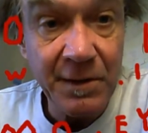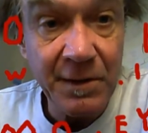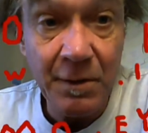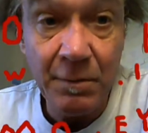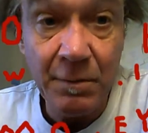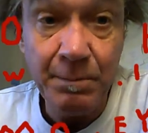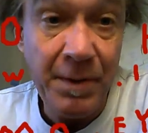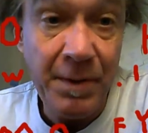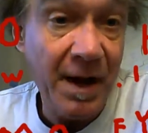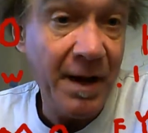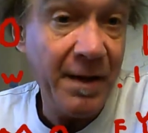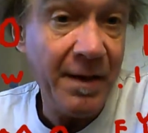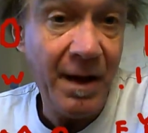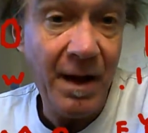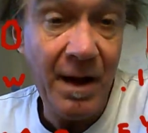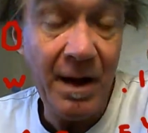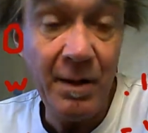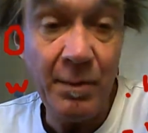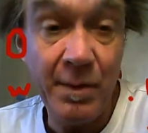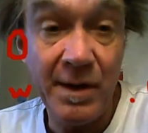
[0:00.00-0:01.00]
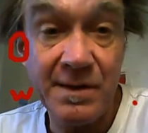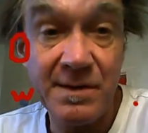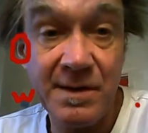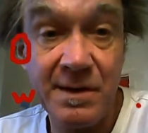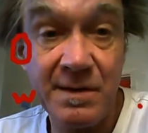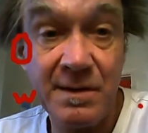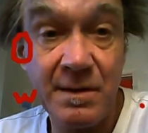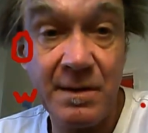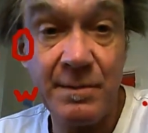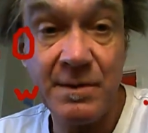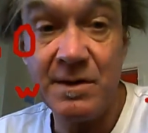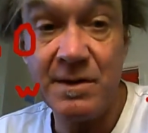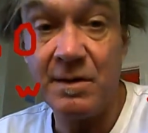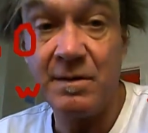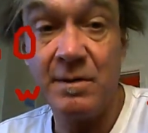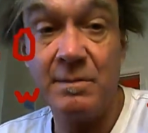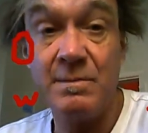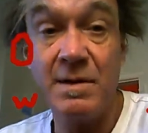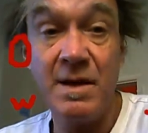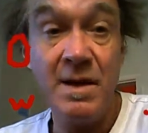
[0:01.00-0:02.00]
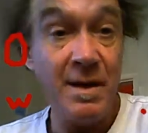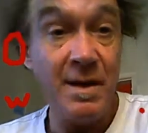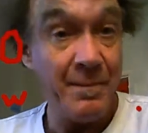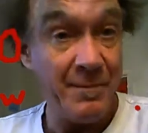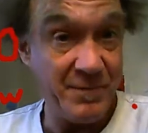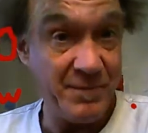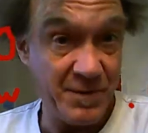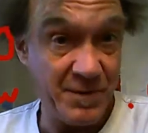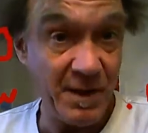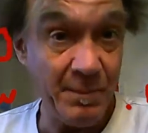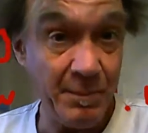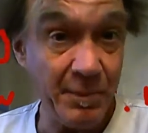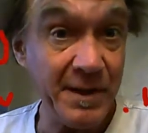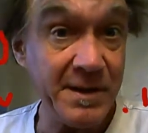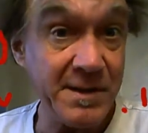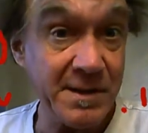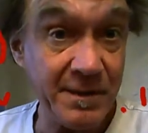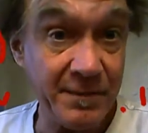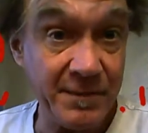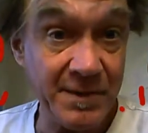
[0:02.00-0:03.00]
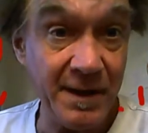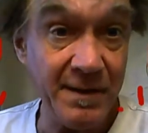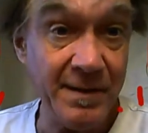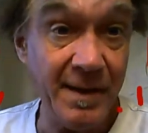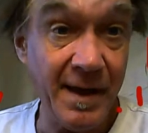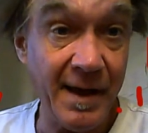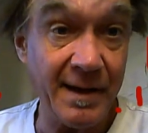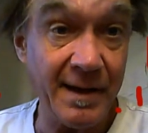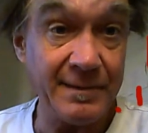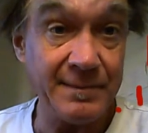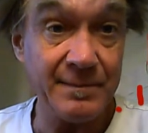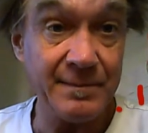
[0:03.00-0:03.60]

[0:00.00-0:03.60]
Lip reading: You don't buy the highway system and tell them. Some places have done that.